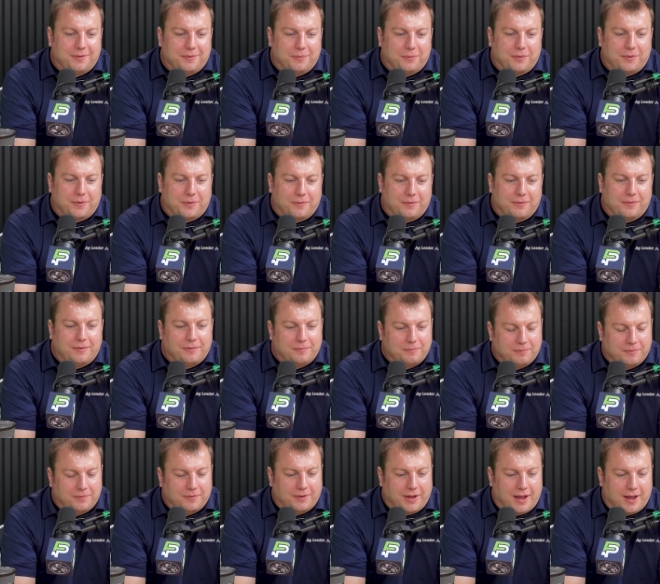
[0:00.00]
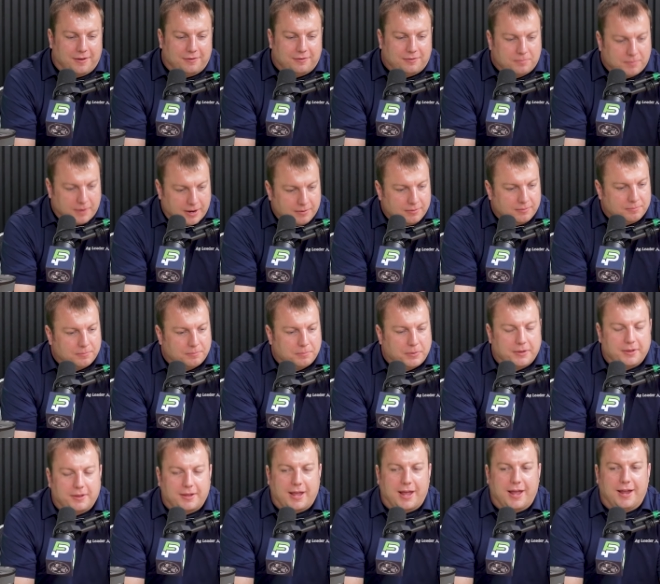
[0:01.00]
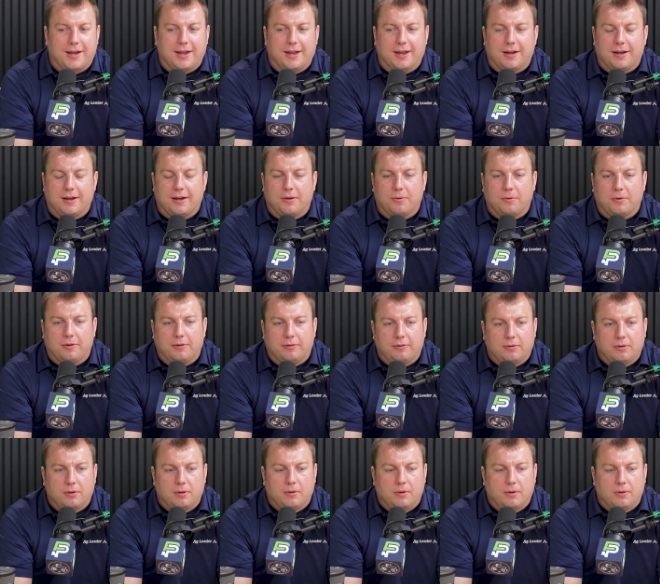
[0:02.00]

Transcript: we asked about putting that in, and it was,